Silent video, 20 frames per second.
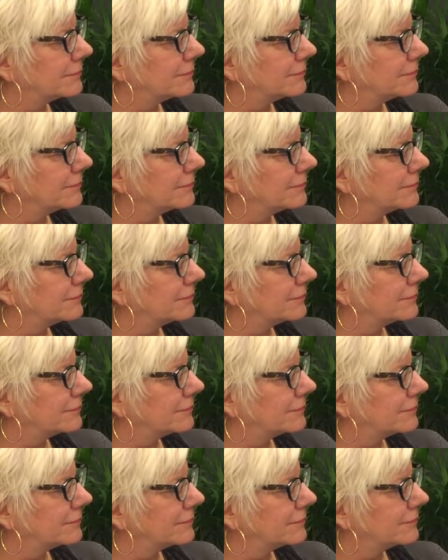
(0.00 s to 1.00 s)

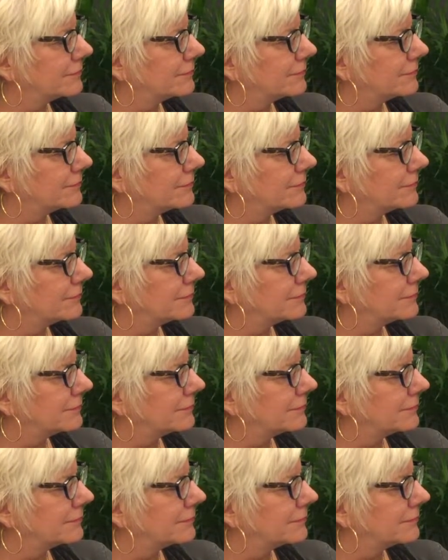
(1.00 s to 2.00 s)

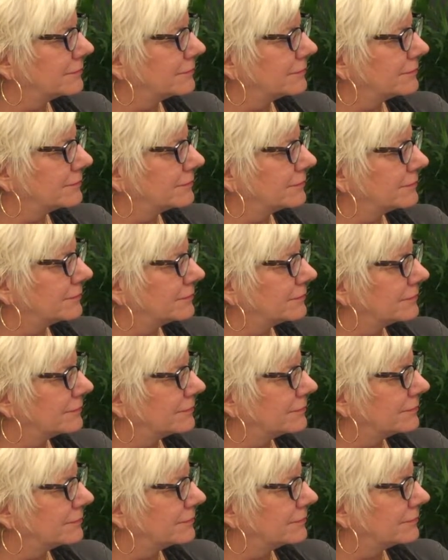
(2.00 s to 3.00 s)

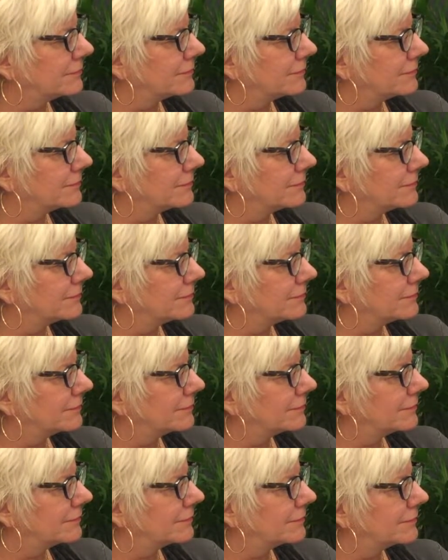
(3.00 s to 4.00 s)

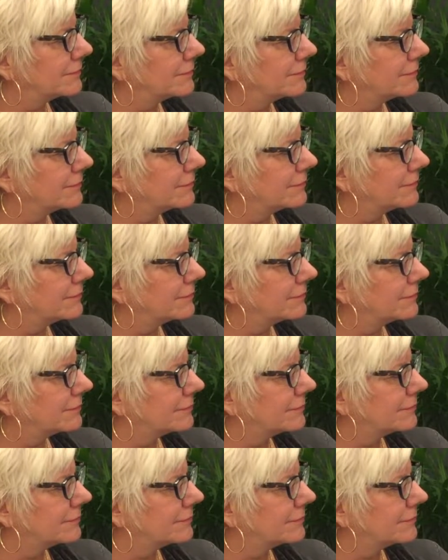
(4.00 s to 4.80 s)
(not speaking)